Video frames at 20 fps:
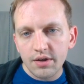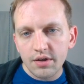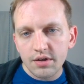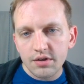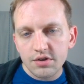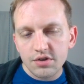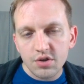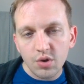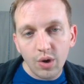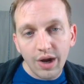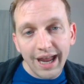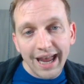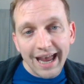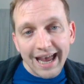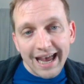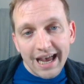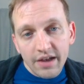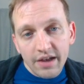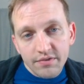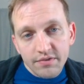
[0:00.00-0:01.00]
So I
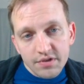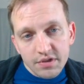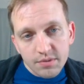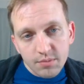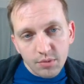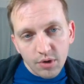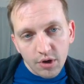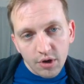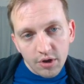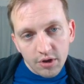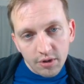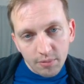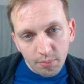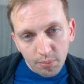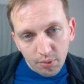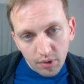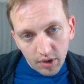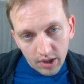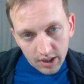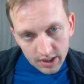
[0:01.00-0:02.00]
have some other
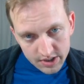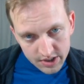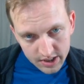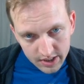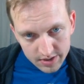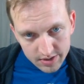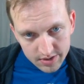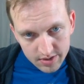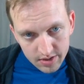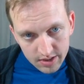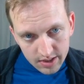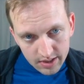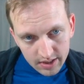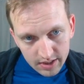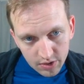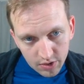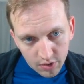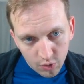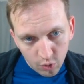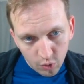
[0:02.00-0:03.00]
projects that
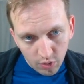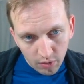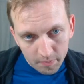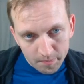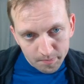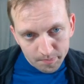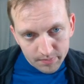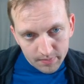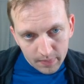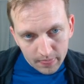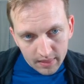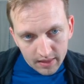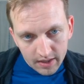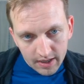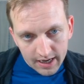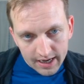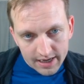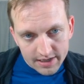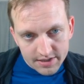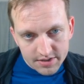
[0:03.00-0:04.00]
Elega Corp
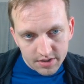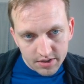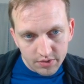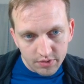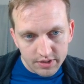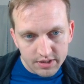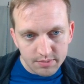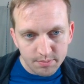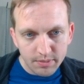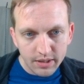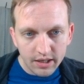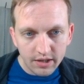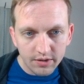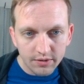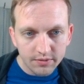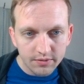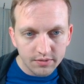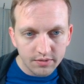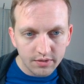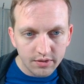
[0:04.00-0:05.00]
has under its
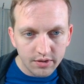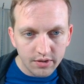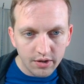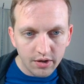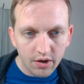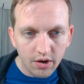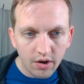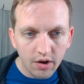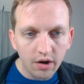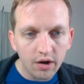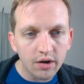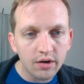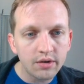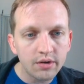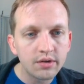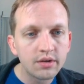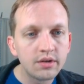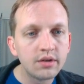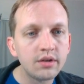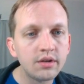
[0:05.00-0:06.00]
belt that are
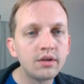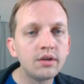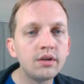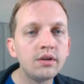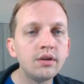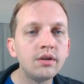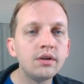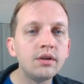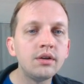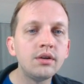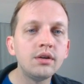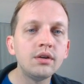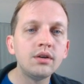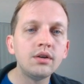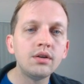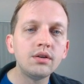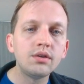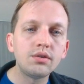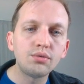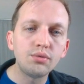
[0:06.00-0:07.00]

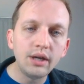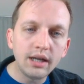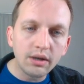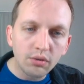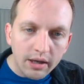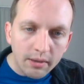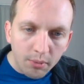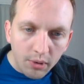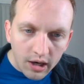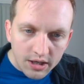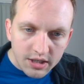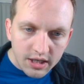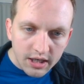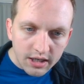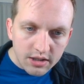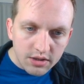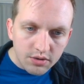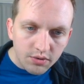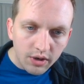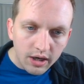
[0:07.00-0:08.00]
3D related
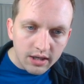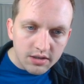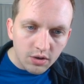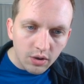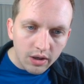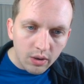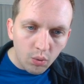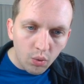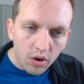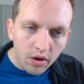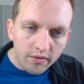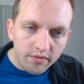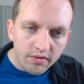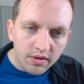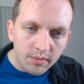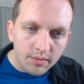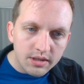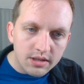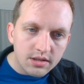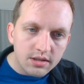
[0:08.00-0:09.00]
projects, right? So like one of
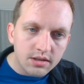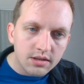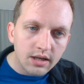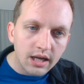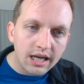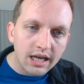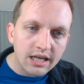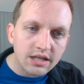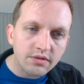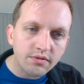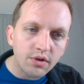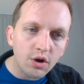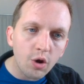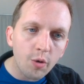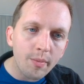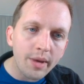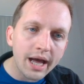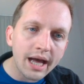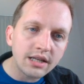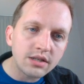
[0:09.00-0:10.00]
them is Age of
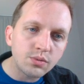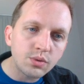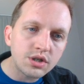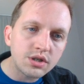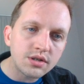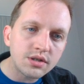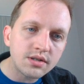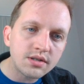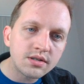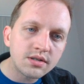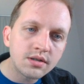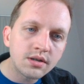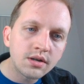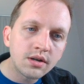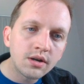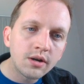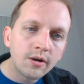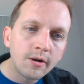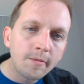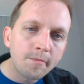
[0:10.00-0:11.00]
Nomads, which is
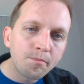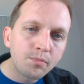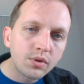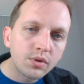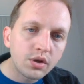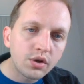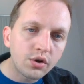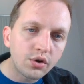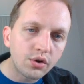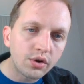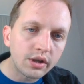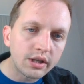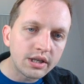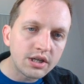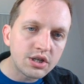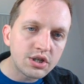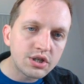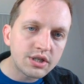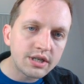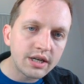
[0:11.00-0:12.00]
currently
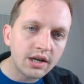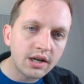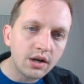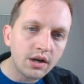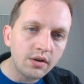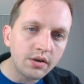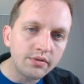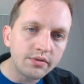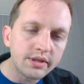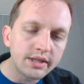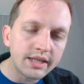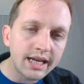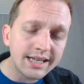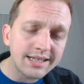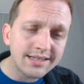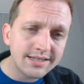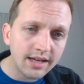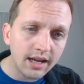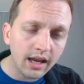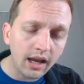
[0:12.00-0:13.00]
shelved, and that's
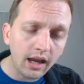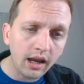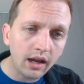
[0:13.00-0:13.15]
a